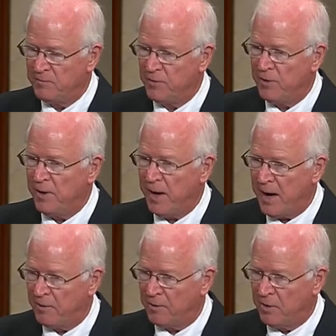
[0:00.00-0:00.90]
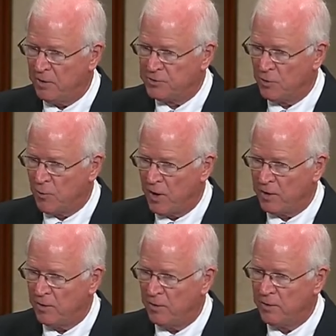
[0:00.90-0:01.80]
if you're an agricultural
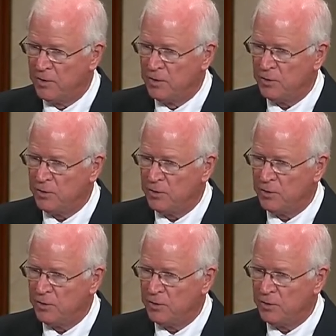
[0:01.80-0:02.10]
worker,